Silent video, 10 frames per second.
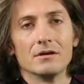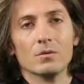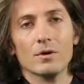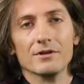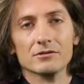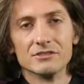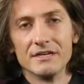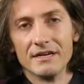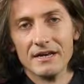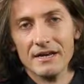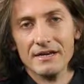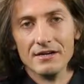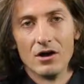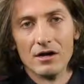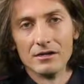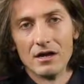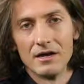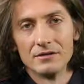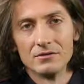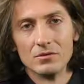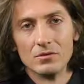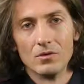Whether you're sitting at any online